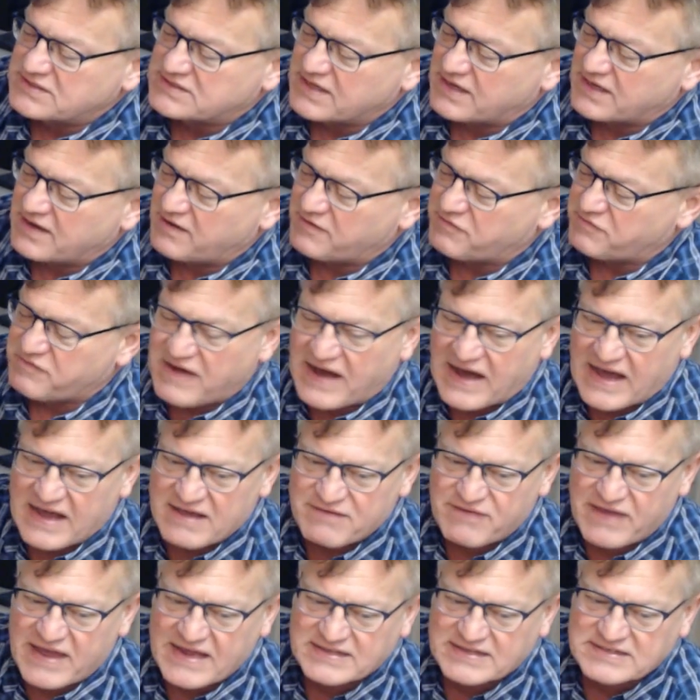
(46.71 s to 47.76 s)
is uh,
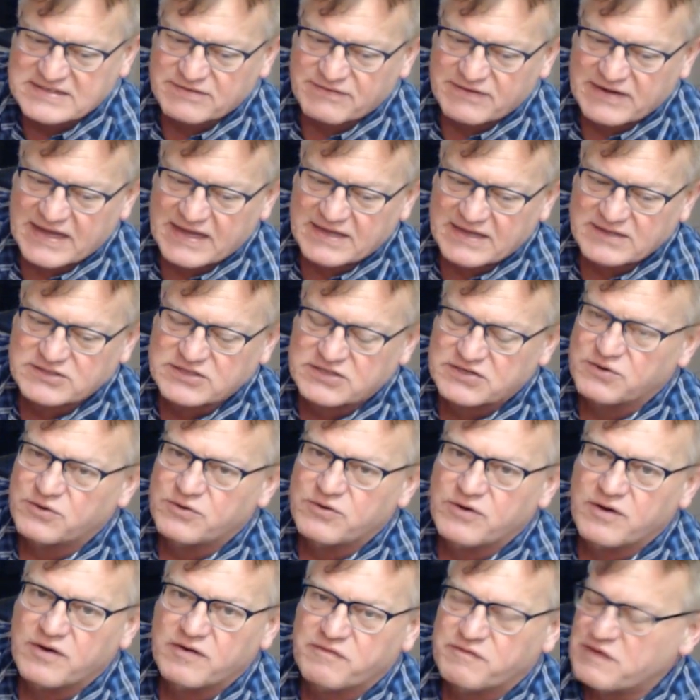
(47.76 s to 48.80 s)
five eighths of an inch
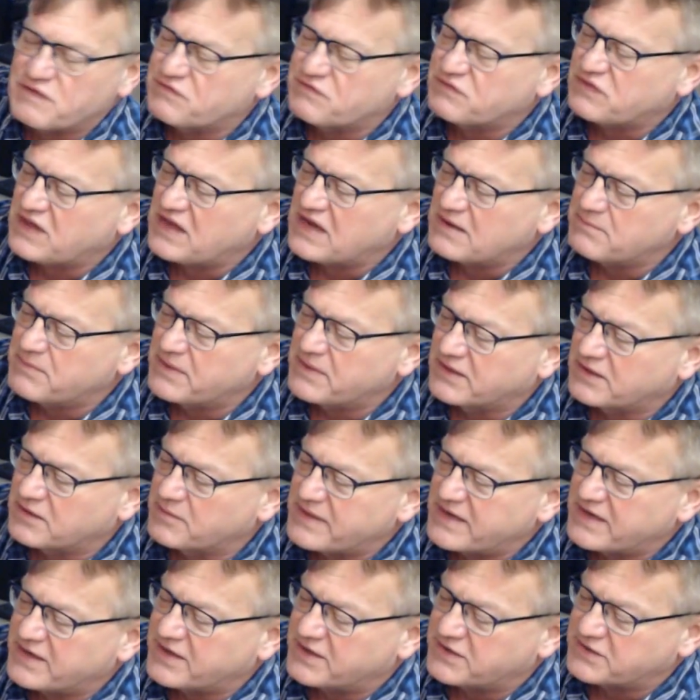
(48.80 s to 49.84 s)
or fifteen
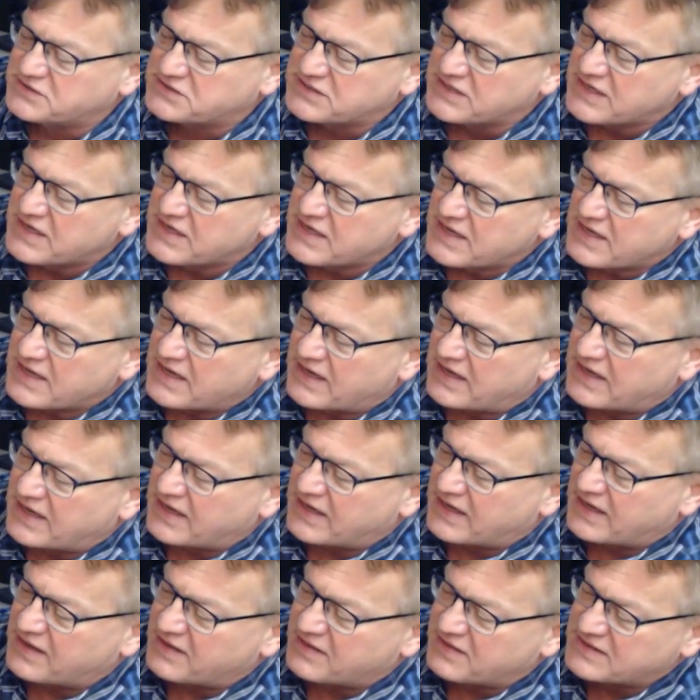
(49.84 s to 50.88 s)
millimeters.
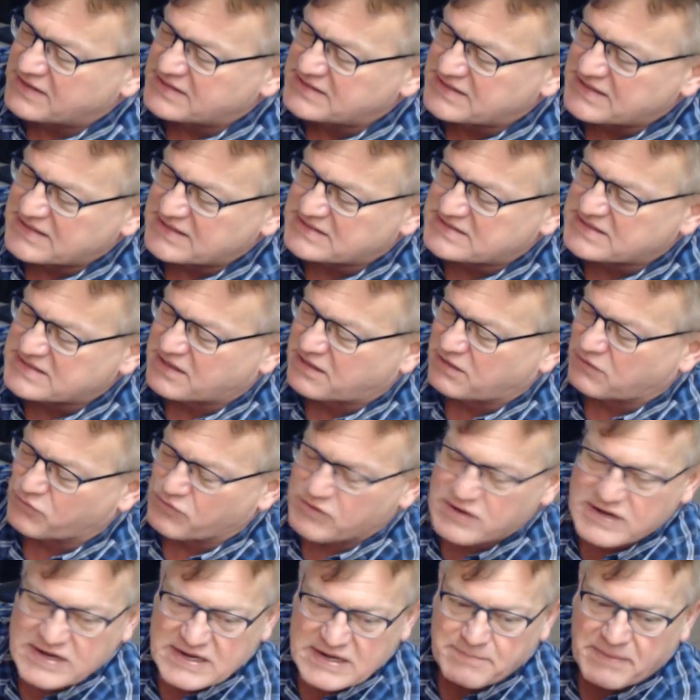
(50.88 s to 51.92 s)
Uh, this is
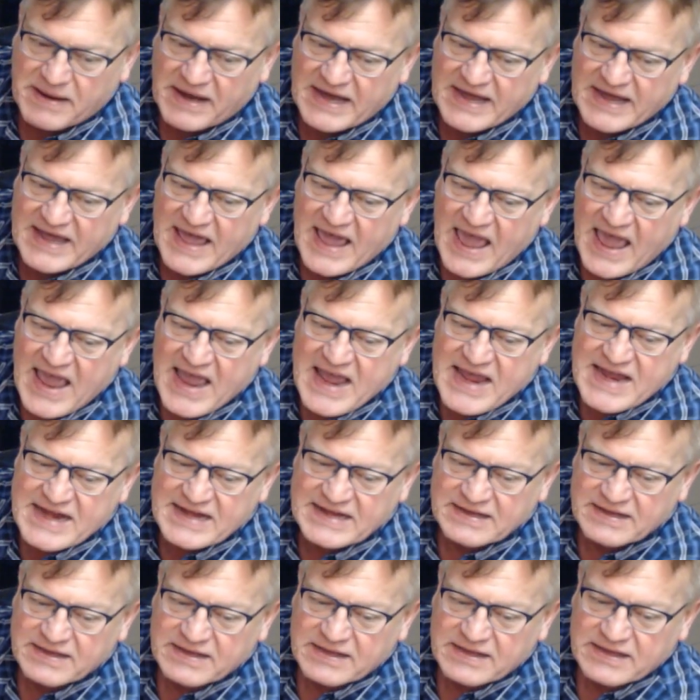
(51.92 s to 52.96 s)
three by
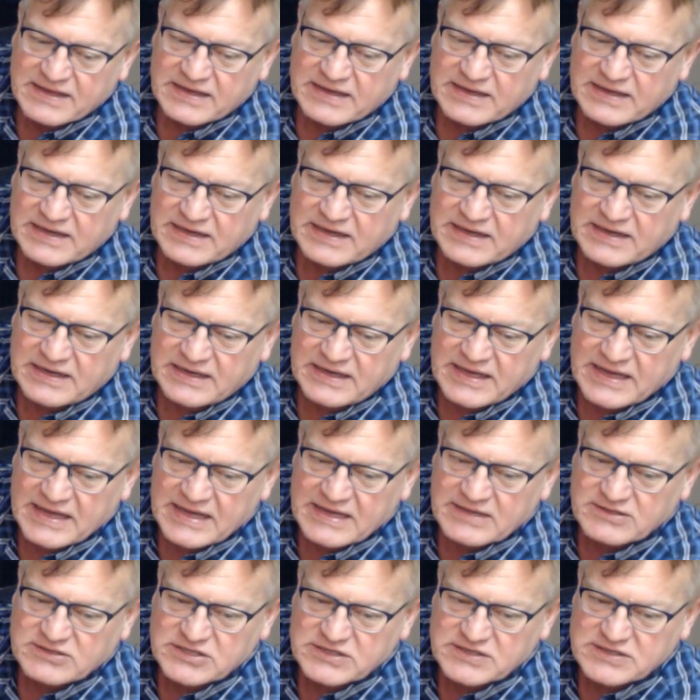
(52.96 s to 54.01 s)
eight uh,
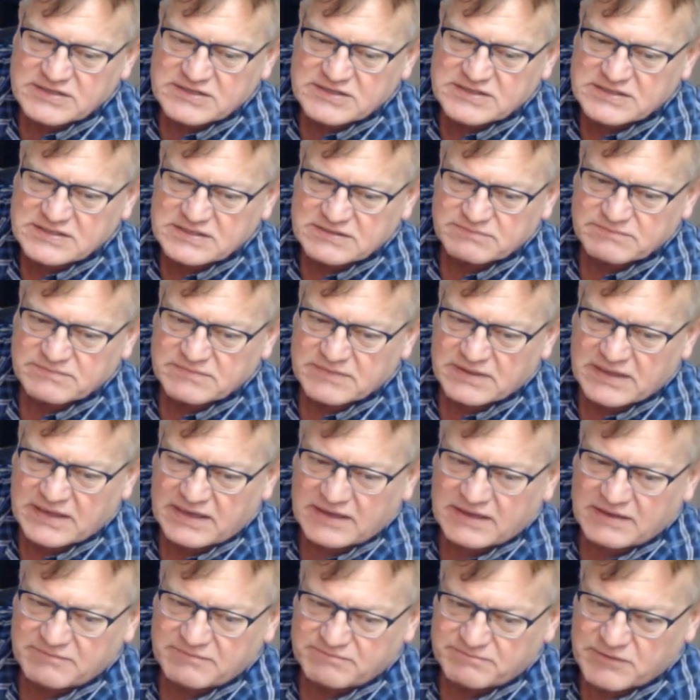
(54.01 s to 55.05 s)
inches
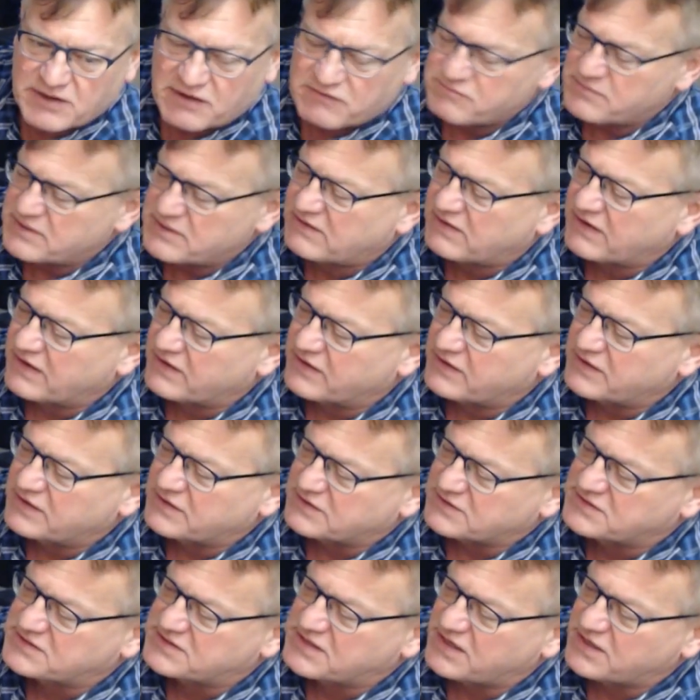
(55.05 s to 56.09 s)
uh, of
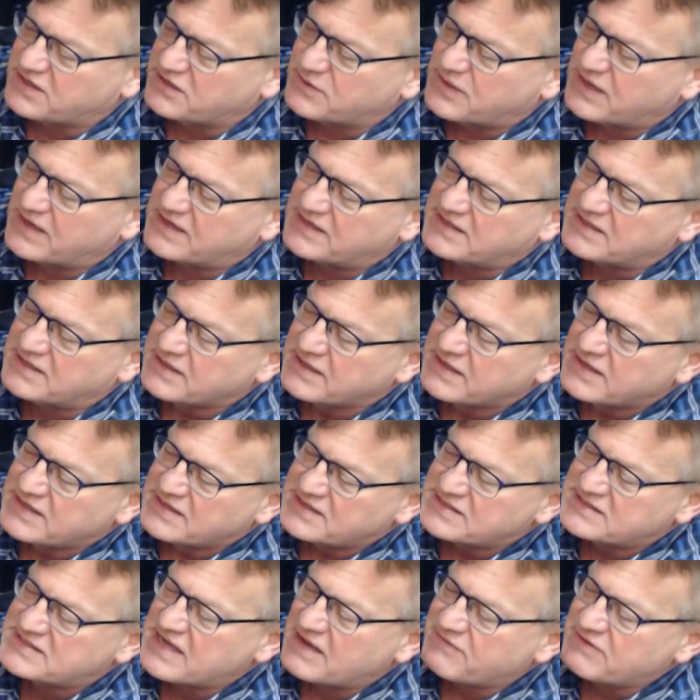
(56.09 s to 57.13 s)
material, so uh,
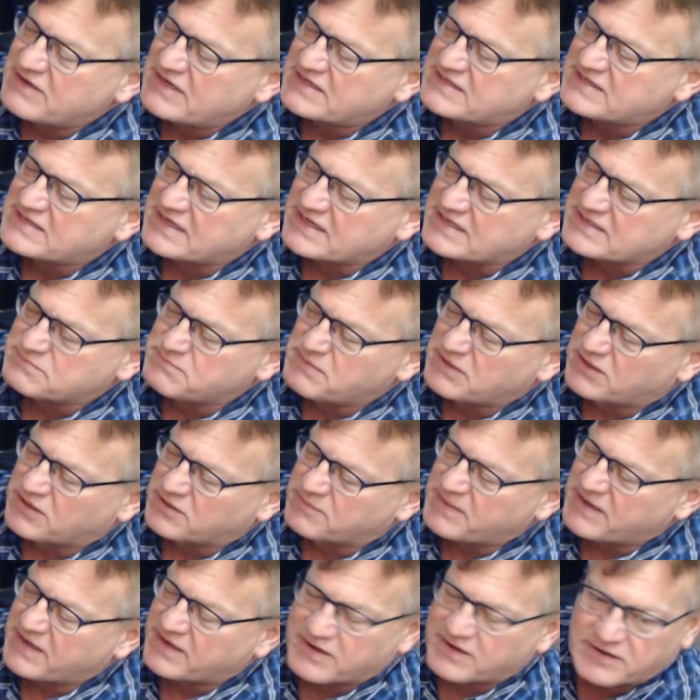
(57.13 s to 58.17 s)
seventy-six
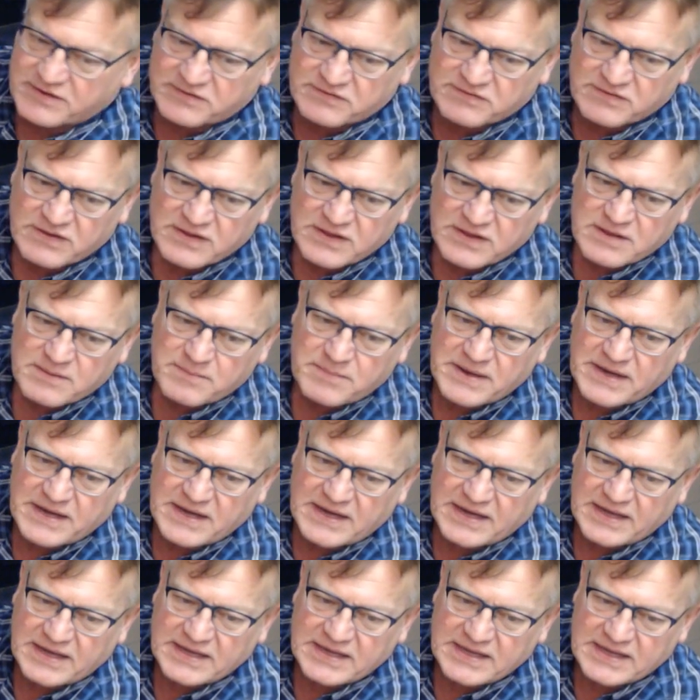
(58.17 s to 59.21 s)
millimeters
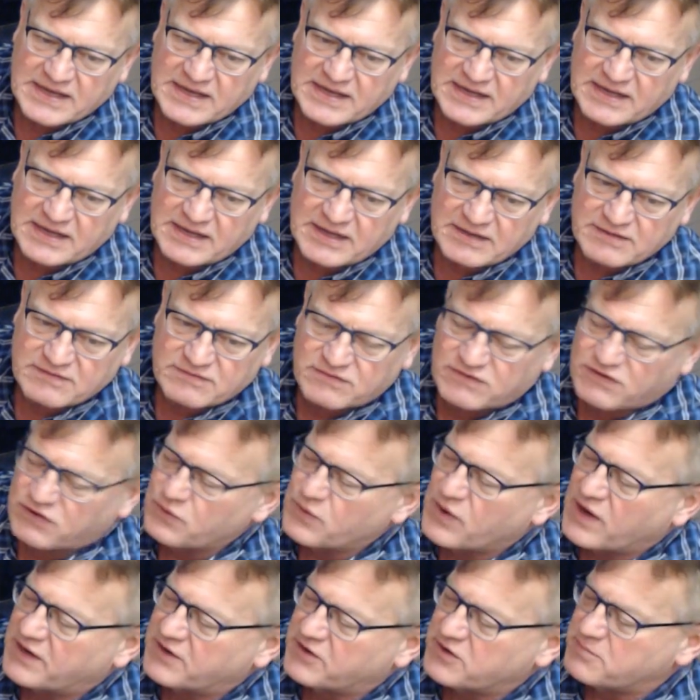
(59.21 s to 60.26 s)
by uh,
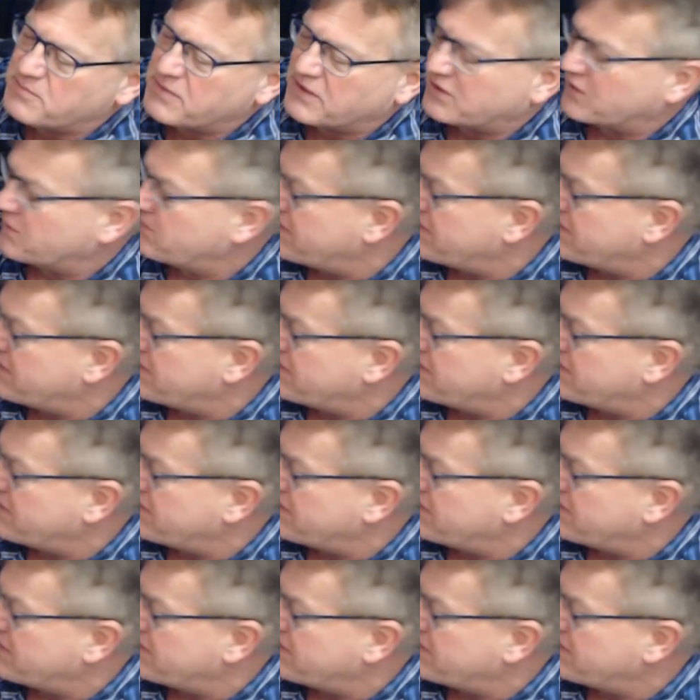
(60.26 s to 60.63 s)
two hundred